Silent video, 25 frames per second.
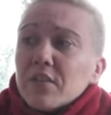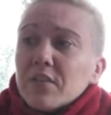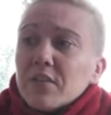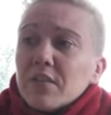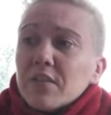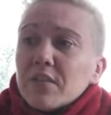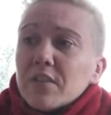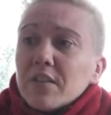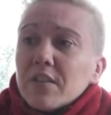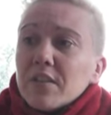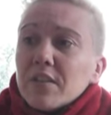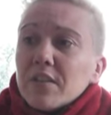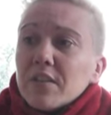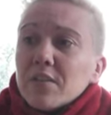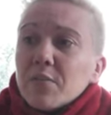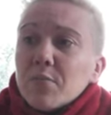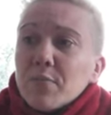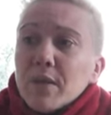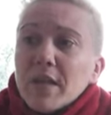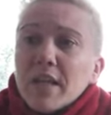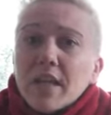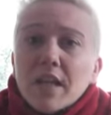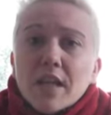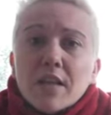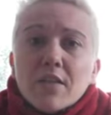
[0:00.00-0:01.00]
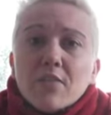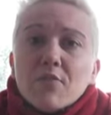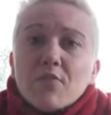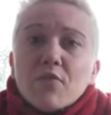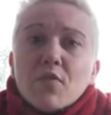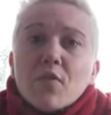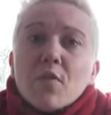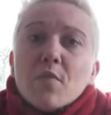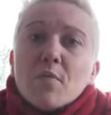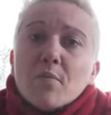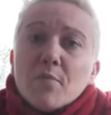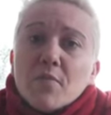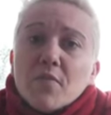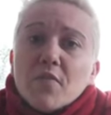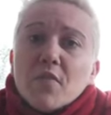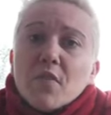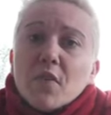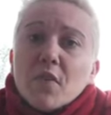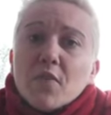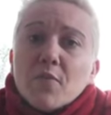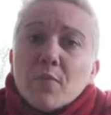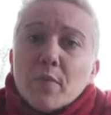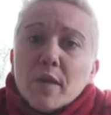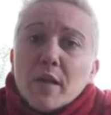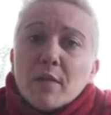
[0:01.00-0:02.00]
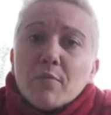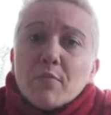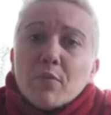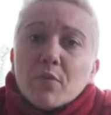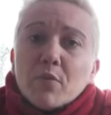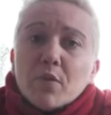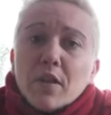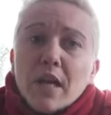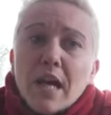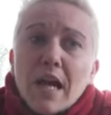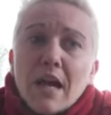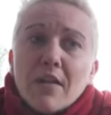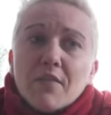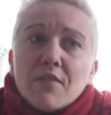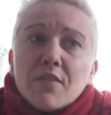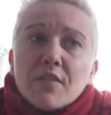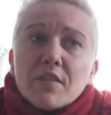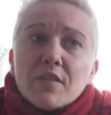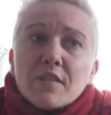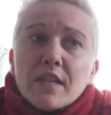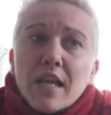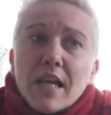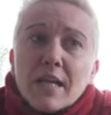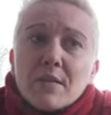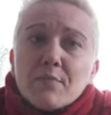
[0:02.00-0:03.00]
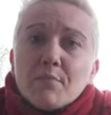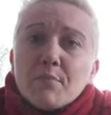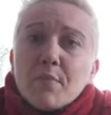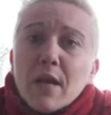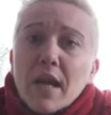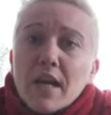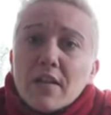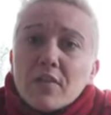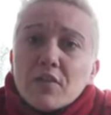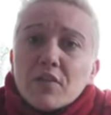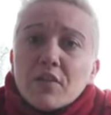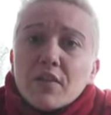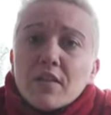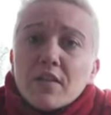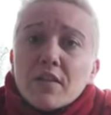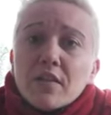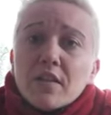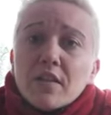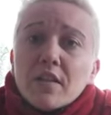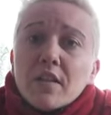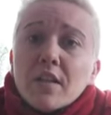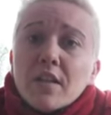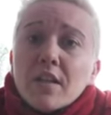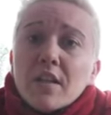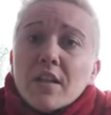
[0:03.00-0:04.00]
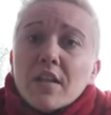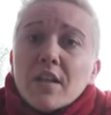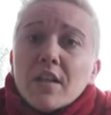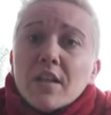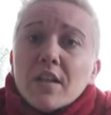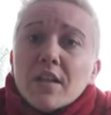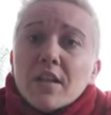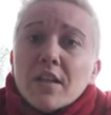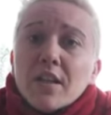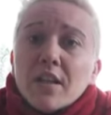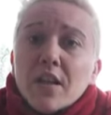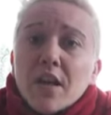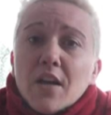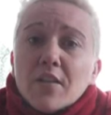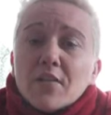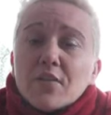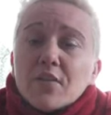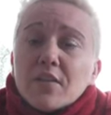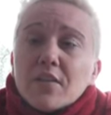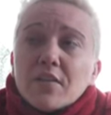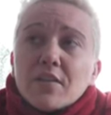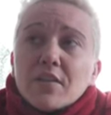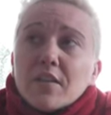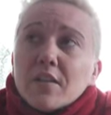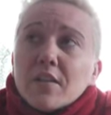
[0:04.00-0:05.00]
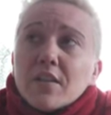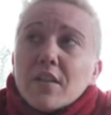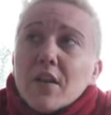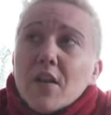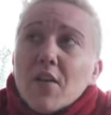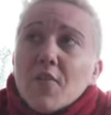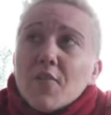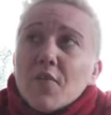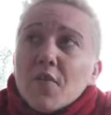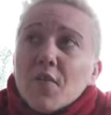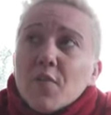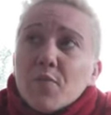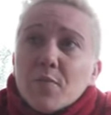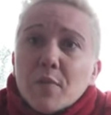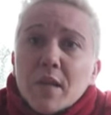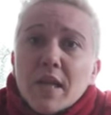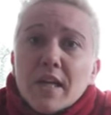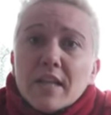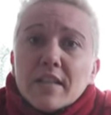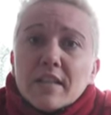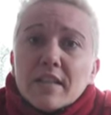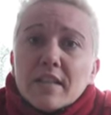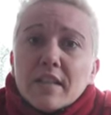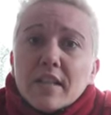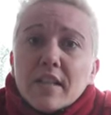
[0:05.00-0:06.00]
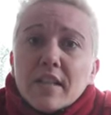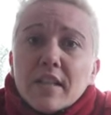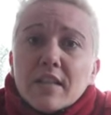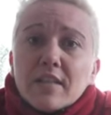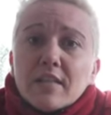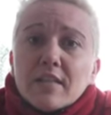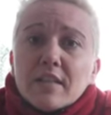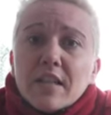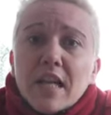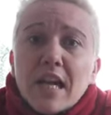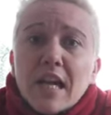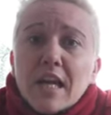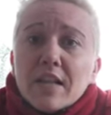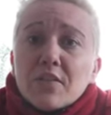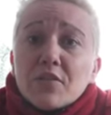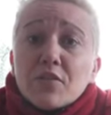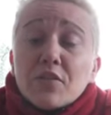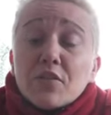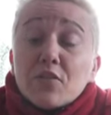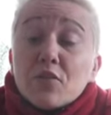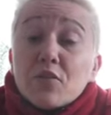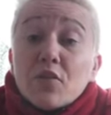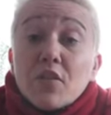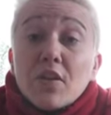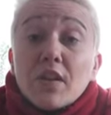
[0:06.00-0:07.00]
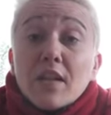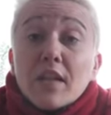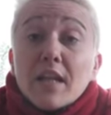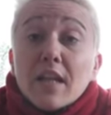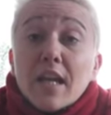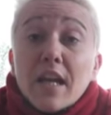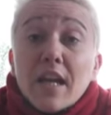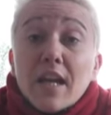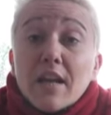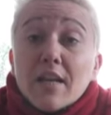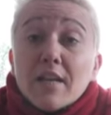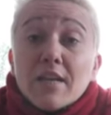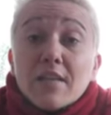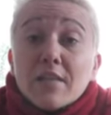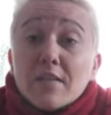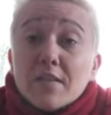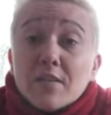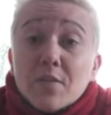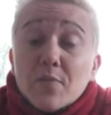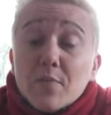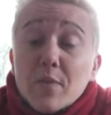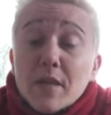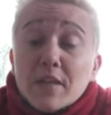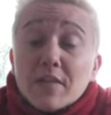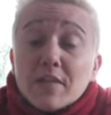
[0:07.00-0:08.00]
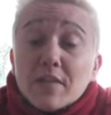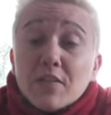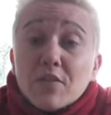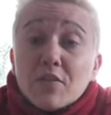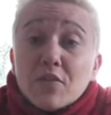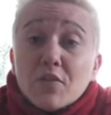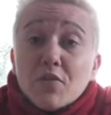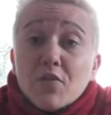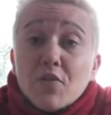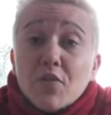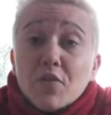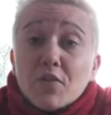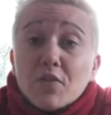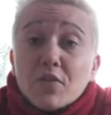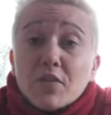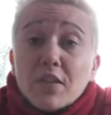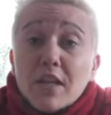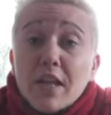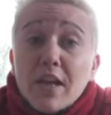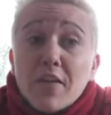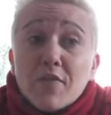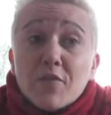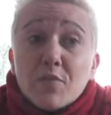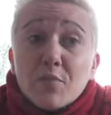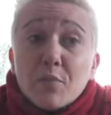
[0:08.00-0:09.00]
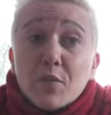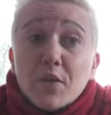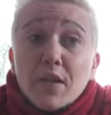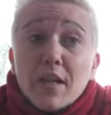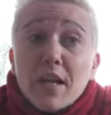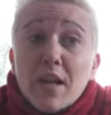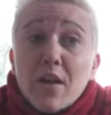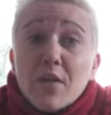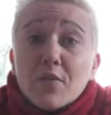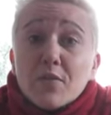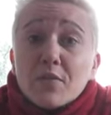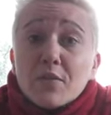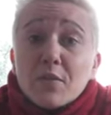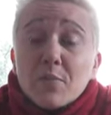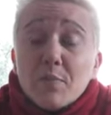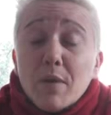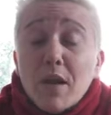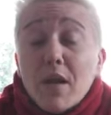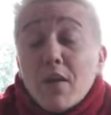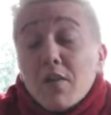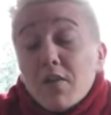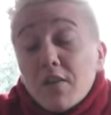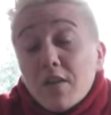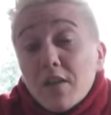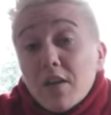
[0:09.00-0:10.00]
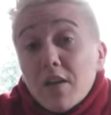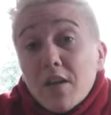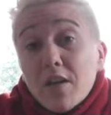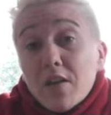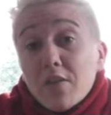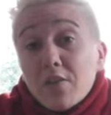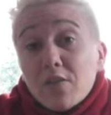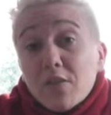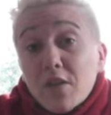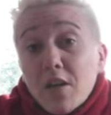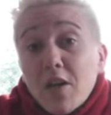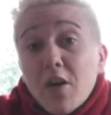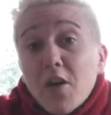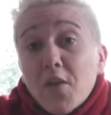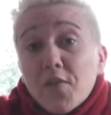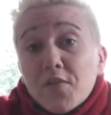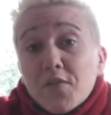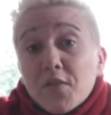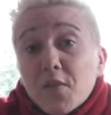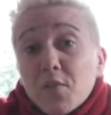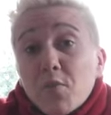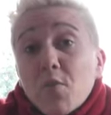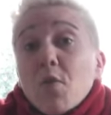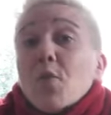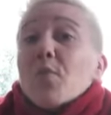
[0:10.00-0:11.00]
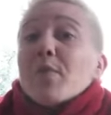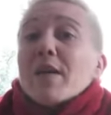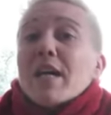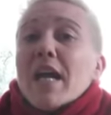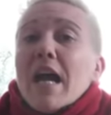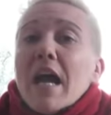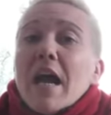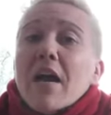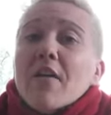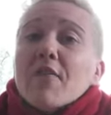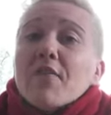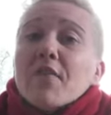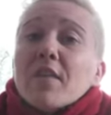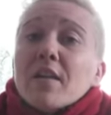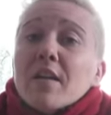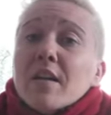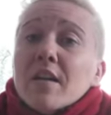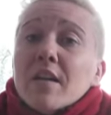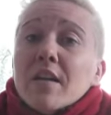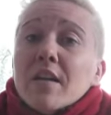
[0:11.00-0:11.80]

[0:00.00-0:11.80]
just to be in a room full of people that have the same passion, you know, just the love of places and just trying to get the message across to everybody else about look after what we have.